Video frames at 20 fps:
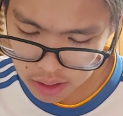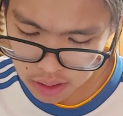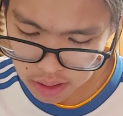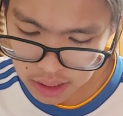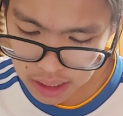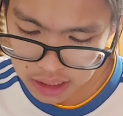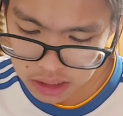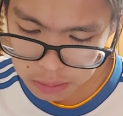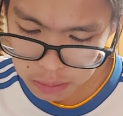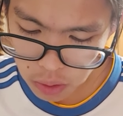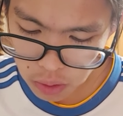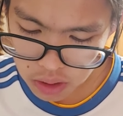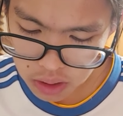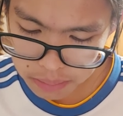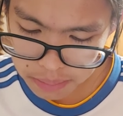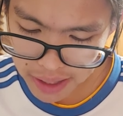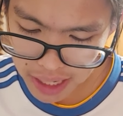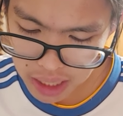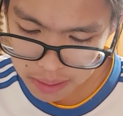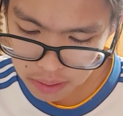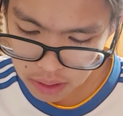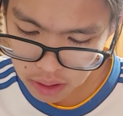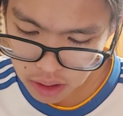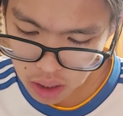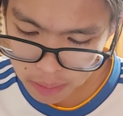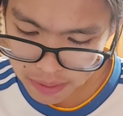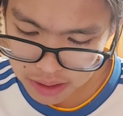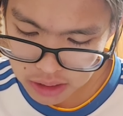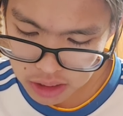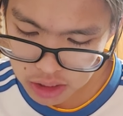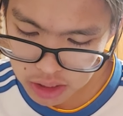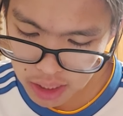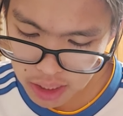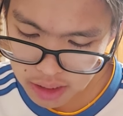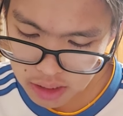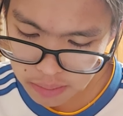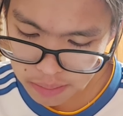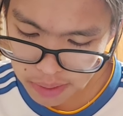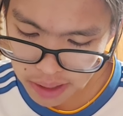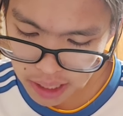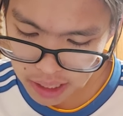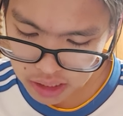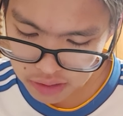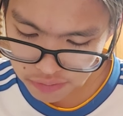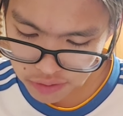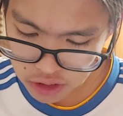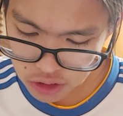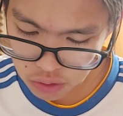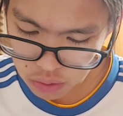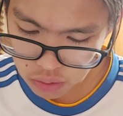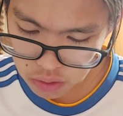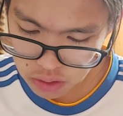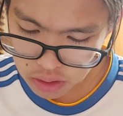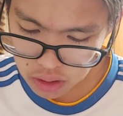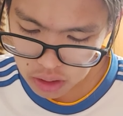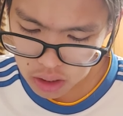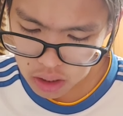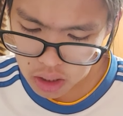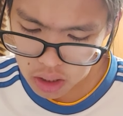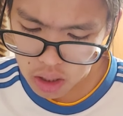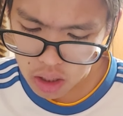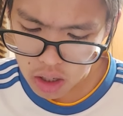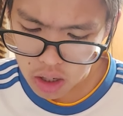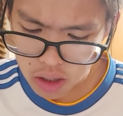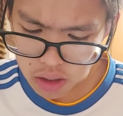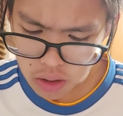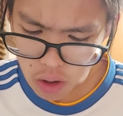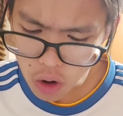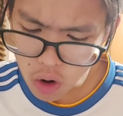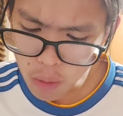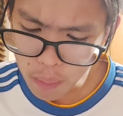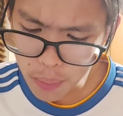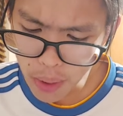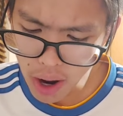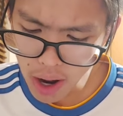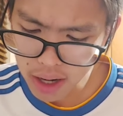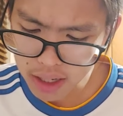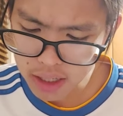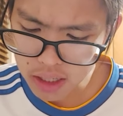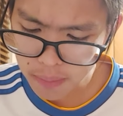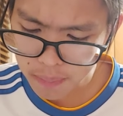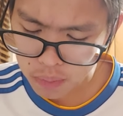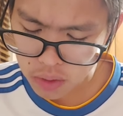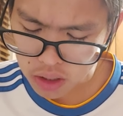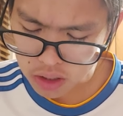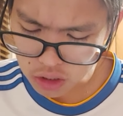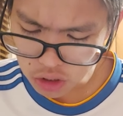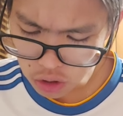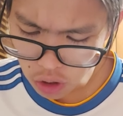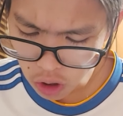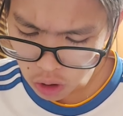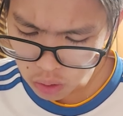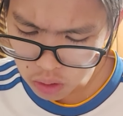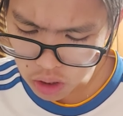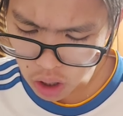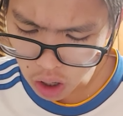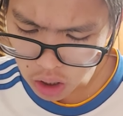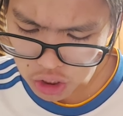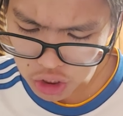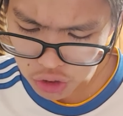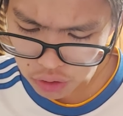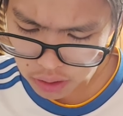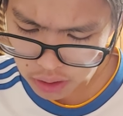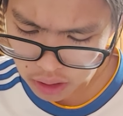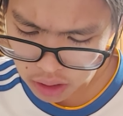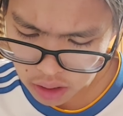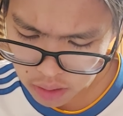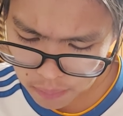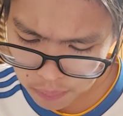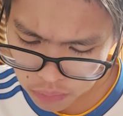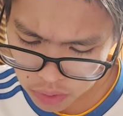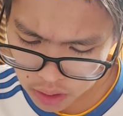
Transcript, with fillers: The next morning, Balaam got up and said to Balak's officials, Go back to your own country,